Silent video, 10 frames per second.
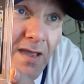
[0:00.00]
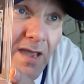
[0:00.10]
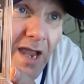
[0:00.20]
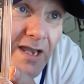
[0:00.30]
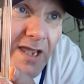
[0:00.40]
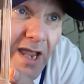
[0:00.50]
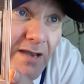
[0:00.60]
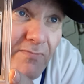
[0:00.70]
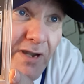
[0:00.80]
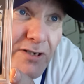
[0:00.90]
88,
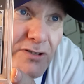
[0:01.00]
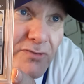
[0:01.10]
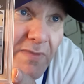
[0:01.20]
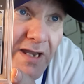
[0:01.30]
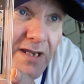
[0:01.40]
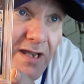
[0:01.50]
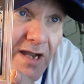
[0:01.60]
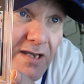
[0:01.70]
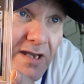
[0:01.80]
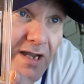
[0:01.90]
and Rangers from
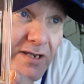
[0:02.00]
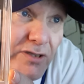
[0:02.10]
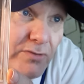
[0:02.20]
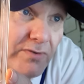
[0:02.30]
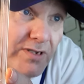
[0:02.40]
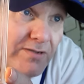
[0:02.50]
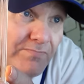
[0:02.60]
89 to 93.